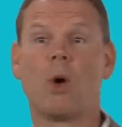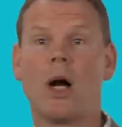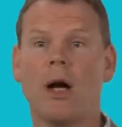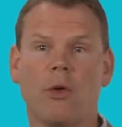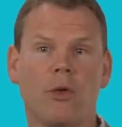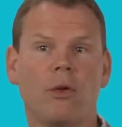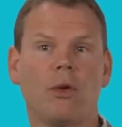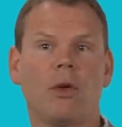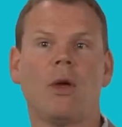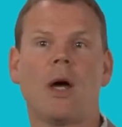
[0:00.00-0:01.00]
wild
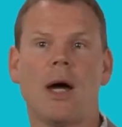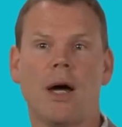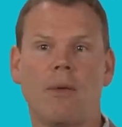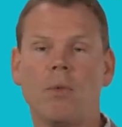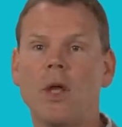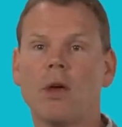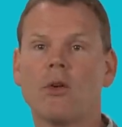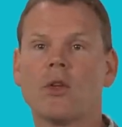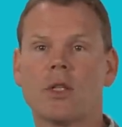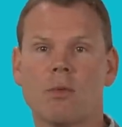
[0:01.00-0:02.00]

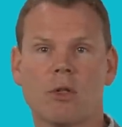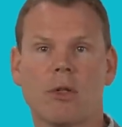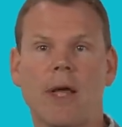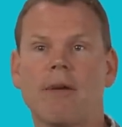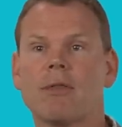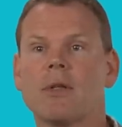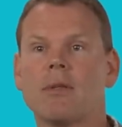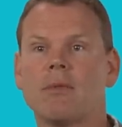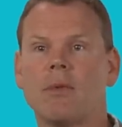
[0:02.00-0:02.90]
ecosystems left.